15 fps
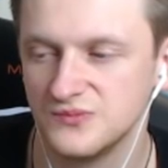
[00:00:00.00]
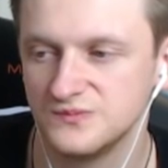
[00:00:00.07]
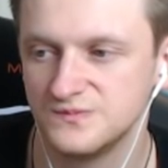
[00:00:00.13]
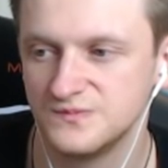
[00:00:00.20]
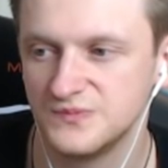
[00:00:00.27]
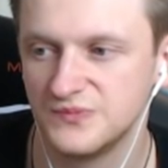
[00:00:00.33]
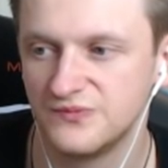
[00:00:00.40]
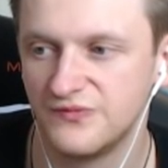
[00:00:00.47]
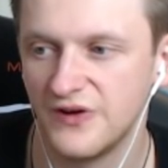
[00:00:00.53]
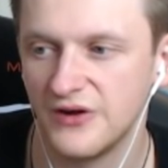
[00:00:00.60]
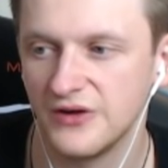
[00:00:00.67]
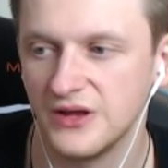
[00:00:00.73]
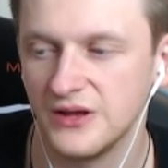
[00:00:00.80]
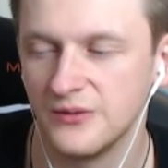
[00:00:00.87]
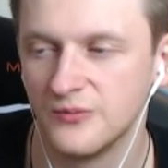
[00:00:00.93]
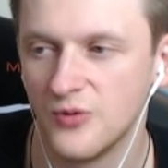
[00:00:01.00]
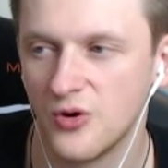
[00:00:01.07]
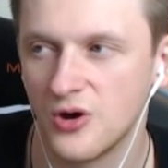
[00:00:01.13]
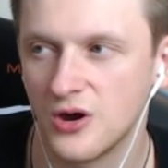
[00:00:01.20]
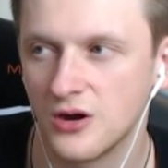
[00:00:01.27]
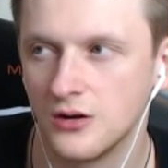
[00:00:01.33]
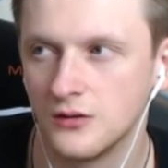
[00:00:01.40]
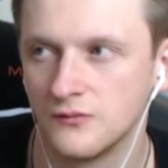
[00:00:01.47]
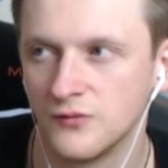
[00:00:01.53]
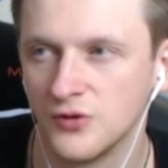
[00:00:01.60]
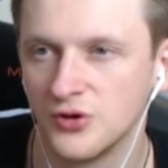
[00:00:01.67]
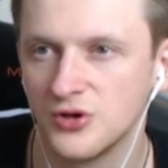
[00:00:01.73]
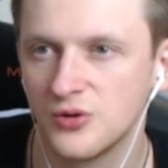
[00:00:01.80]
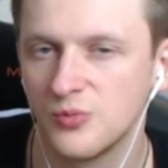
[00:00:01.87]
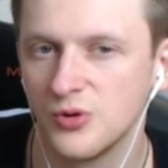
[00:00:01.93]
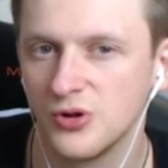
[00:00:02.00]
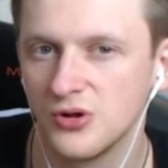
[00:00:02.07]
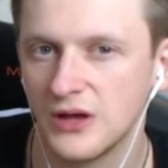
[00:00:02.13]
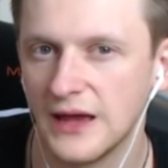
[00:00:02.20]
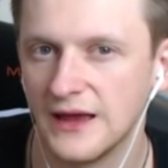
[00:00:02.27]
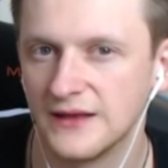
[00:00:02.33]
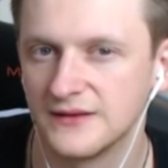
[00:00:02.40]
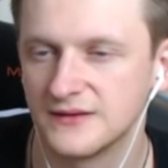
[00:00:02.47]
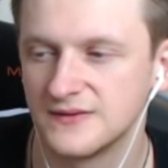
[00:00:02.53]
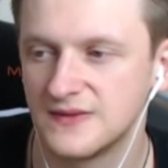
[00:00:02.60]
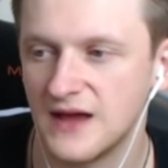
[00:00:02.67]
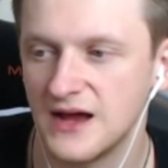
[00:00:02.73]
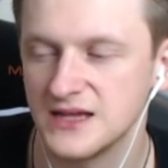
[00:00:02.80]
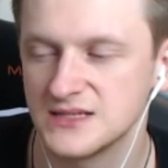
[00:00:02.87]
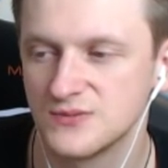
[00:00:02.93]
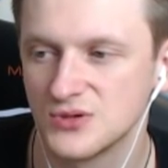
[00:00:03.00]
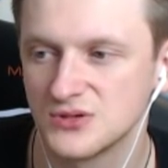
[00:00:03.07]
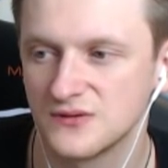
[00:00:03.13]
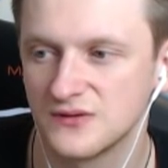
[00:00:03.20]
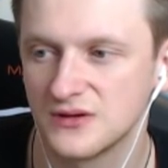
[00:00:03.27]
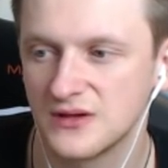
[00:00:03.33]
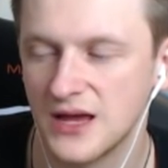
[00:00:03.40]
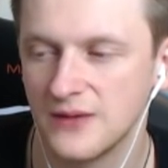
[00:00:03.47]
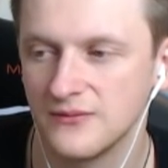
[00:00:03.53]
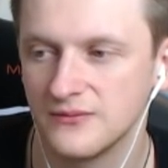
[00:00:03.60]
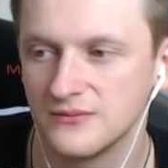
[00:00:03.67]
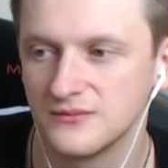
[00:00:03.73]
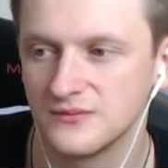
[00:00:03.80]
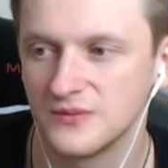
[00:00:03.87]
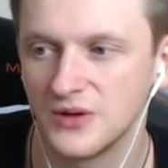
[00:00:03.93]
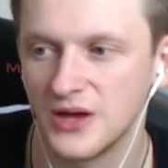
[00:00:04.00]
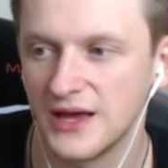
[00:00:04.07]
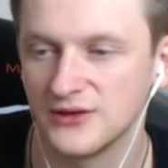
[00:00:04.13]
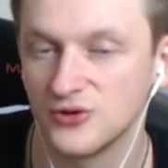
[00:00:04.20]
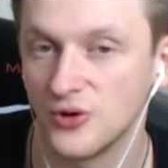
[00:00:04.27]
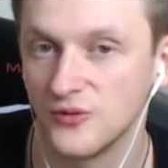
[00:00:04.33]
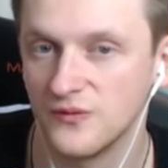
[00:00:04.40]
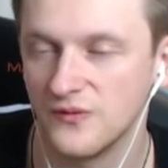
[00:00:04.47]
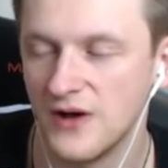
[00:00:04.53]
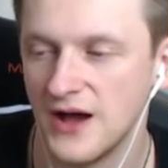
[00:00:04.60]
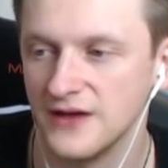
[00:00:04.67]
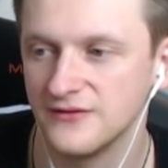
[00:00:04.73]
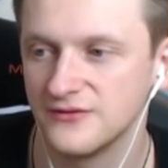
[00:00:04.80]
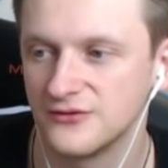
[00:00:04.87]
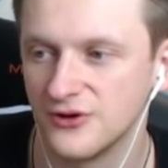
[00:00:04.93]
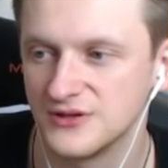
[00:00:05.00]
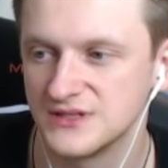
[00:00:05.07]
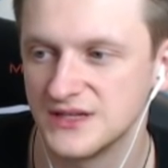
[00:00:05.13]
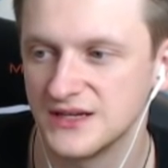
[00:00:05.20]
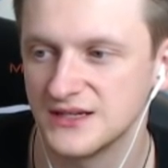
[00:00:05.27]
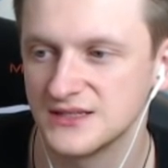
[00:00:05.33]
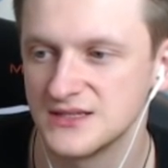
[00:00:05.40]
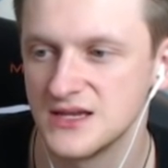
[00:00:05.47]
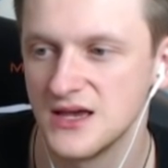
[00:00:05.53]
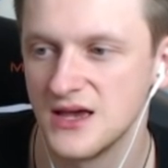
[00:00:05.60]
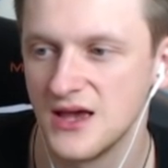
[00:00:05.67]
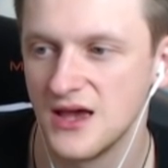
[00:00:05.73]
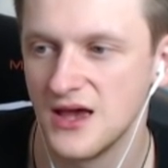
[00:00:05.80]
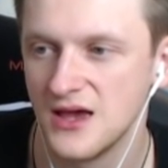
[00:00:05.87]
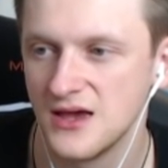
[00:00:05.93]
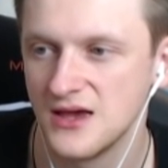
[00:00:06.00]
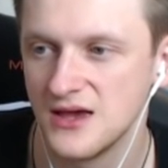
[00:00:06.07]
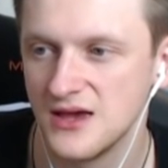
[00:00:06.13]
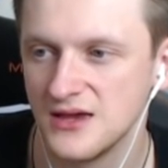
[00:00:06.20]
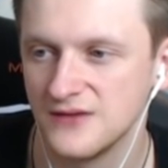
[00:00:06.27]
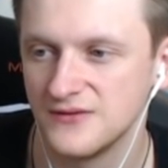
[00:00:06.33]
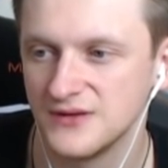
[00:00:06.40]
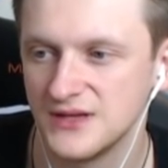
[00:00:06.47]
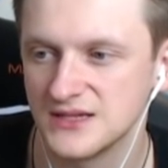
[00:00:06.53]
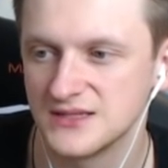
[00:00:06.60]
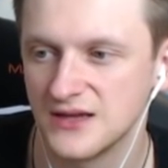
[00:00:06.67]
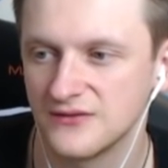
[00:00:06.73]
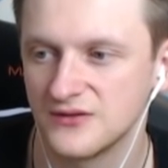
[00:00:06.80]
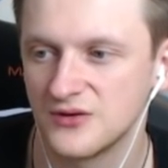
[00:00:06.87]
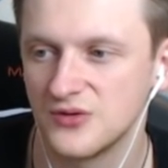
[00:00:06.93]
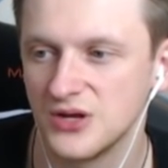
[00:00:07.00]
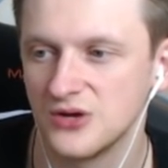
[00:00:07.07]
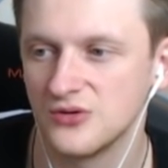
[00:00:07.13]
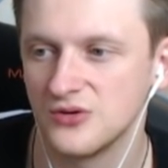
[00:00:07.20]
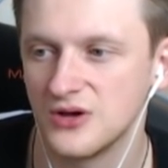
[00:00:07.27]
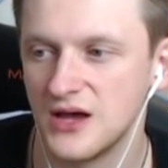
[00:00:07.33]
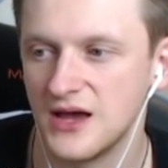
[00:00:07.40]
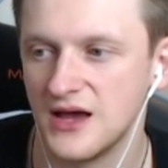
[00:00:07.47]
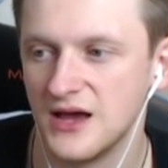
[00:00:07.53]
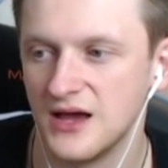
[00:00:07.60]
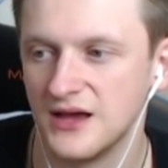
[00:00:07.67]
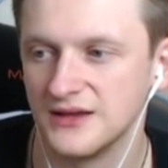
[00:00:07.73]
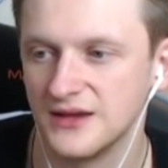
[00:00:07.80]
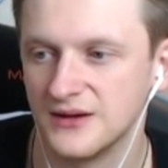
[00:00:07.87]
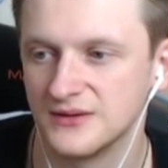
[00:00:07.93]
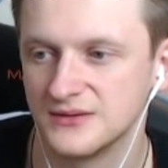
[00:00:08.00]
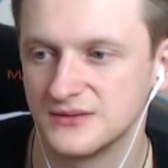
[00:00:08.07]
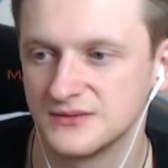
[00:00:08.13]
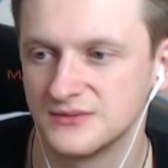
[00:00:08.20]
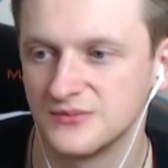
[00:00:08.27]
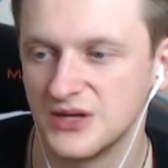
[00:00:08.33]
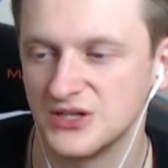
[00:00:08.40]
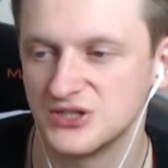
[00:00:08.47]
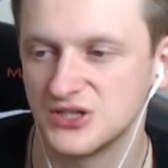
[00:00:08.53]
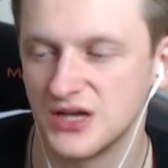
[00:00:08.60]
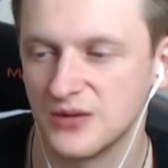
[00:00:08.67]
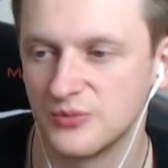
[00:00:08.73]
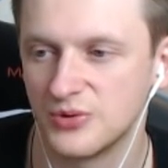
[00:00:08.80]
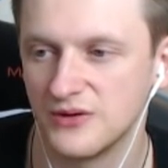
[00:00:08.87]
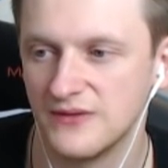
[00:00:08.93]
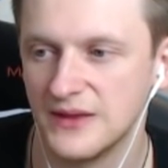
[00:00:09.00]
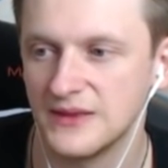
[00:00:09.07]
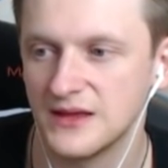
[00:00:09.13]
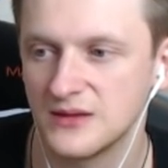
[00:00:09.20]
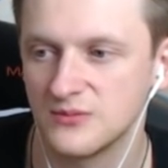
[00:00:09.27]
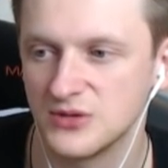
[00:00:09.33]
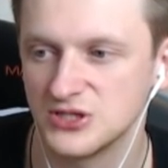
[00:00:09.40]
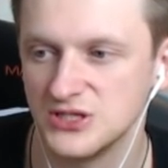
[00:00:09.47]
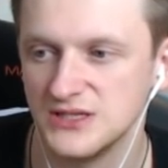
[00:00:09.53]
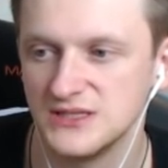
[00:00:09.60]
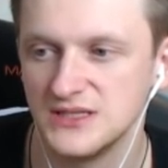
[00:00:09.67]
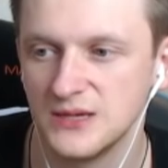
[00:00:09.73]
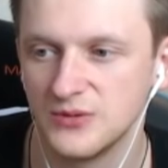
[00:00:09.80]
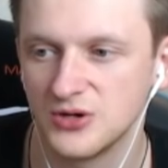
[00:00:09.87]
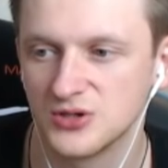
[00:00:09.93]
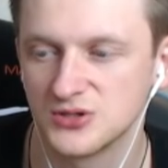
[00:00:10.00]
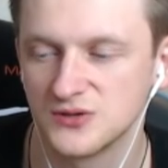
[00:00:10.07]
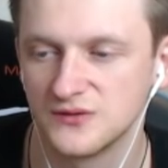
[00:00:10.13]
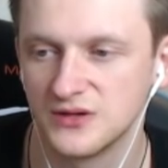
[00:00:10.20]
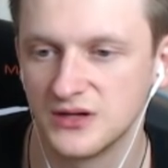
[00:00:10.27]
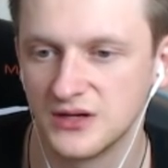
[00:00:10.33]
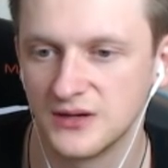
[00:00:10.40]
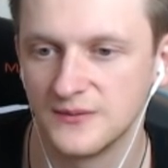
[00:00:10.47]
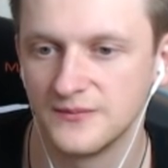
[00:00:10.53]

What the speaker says: very more vulnerable and dies most of the time at turn 5, turn 6 if he doesn't have the Reno. Mage can prevent that much easier because of the